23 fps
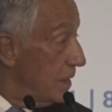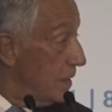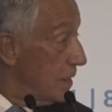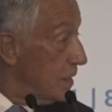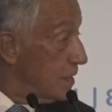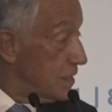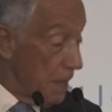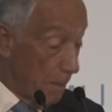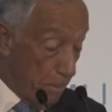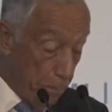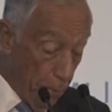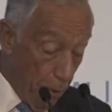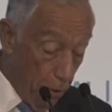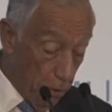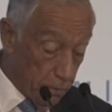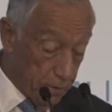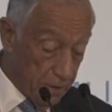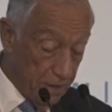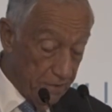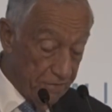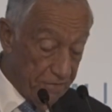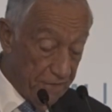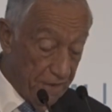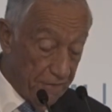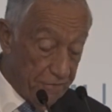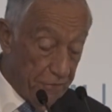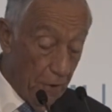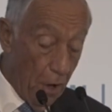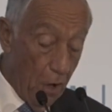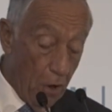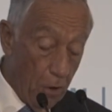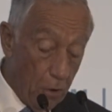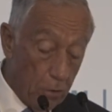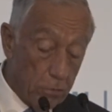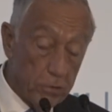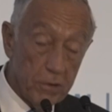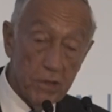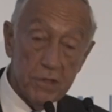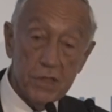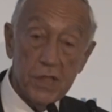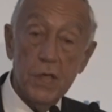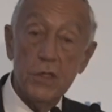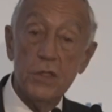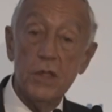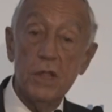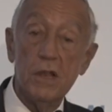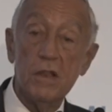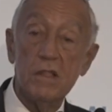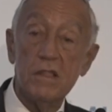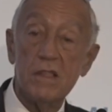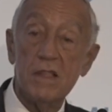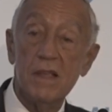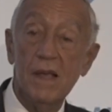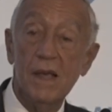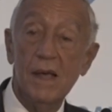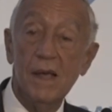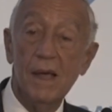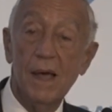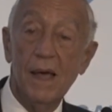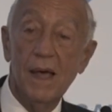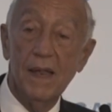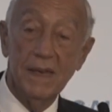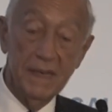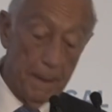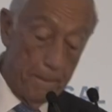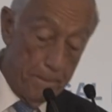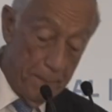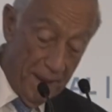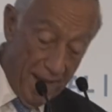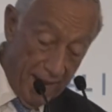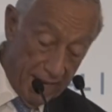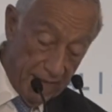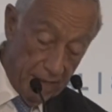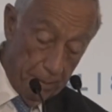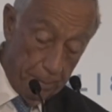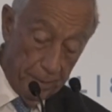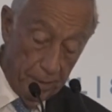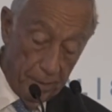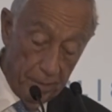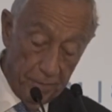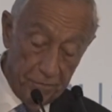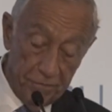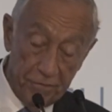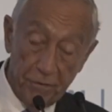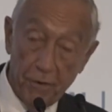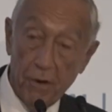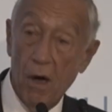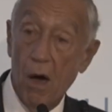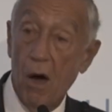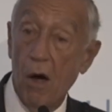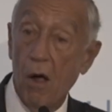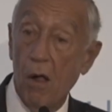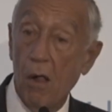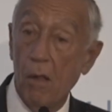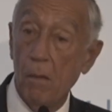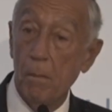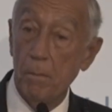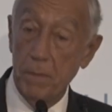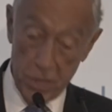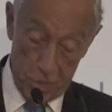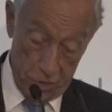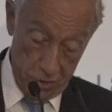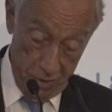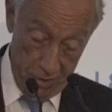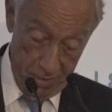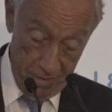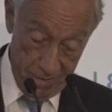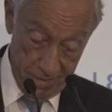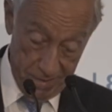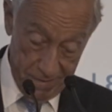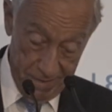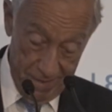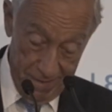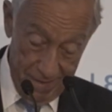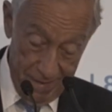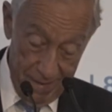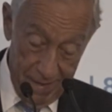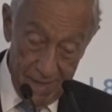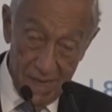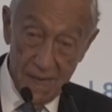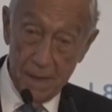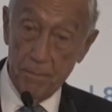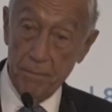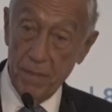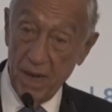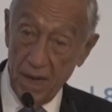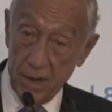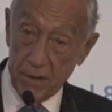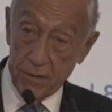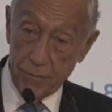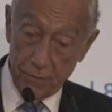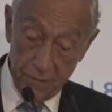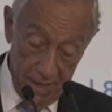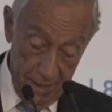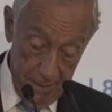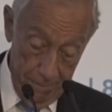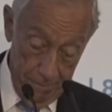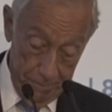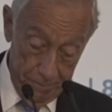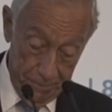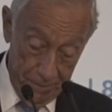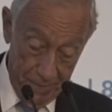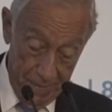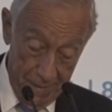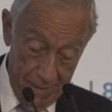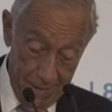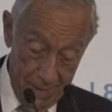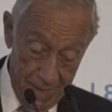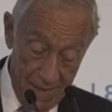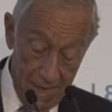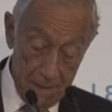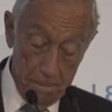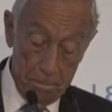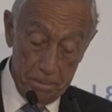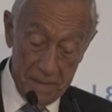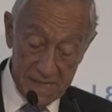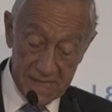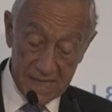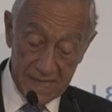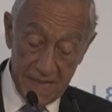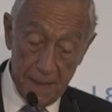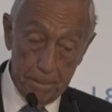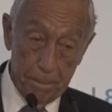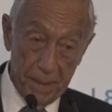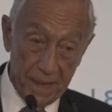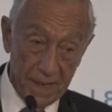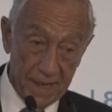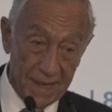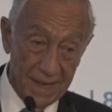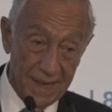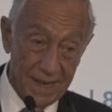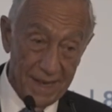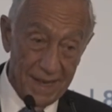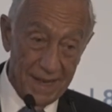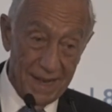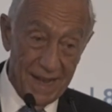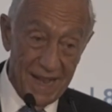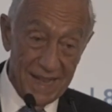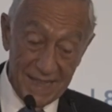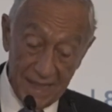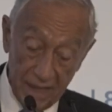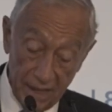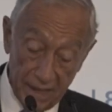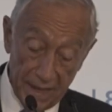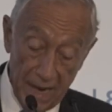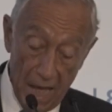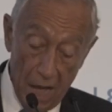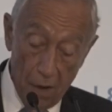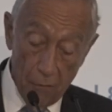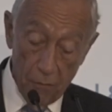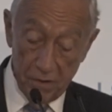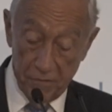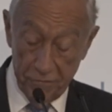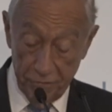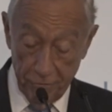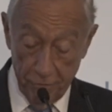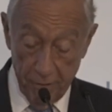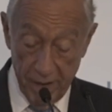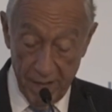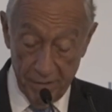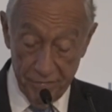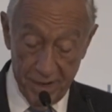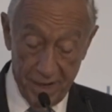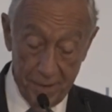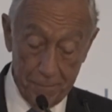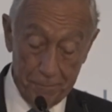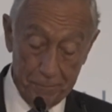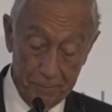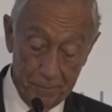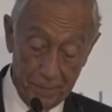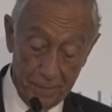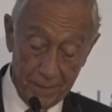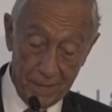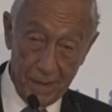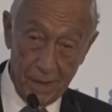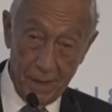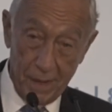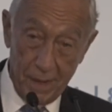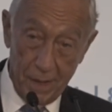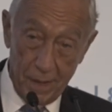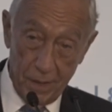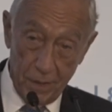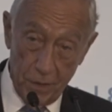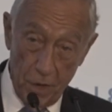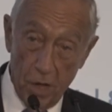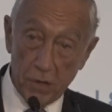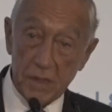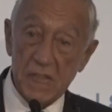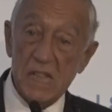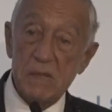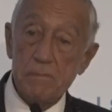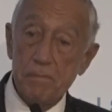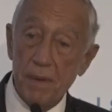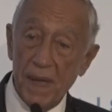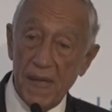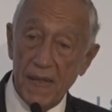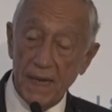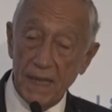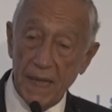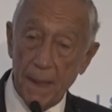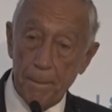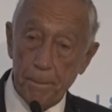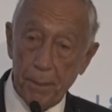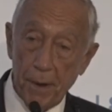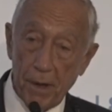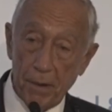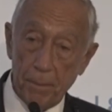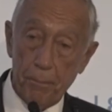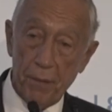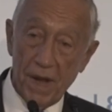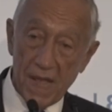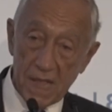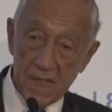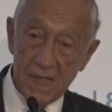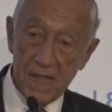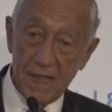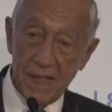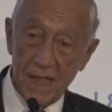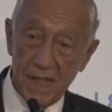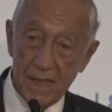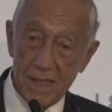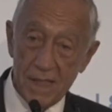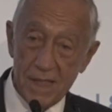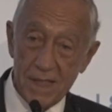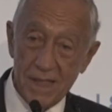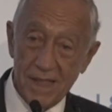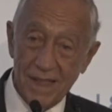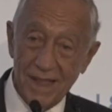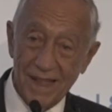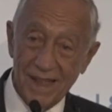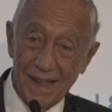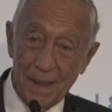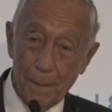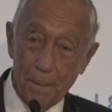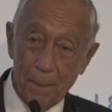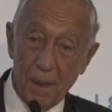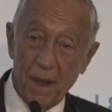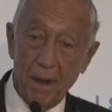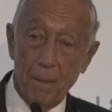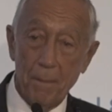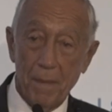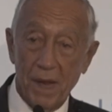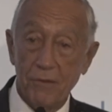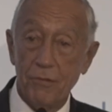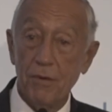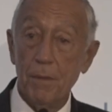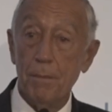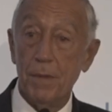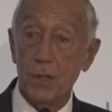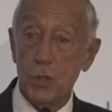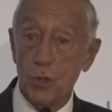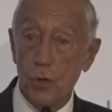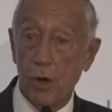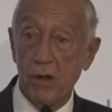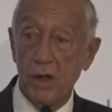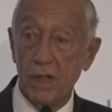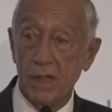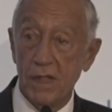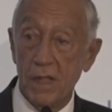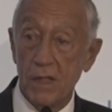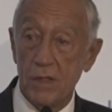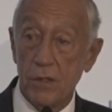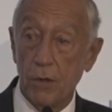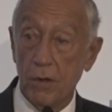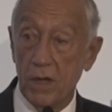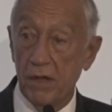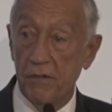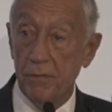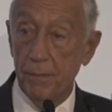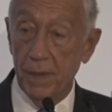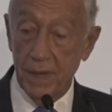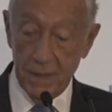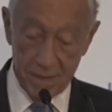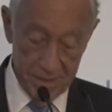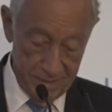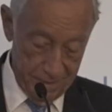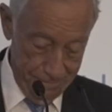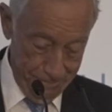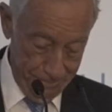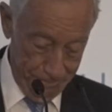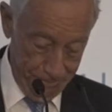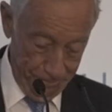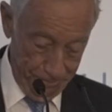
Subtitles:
supportive of all decisions and dependable for all missions, military and peacekeeping until now and forever, not depending upon presidents, parliamentary majorities or governments.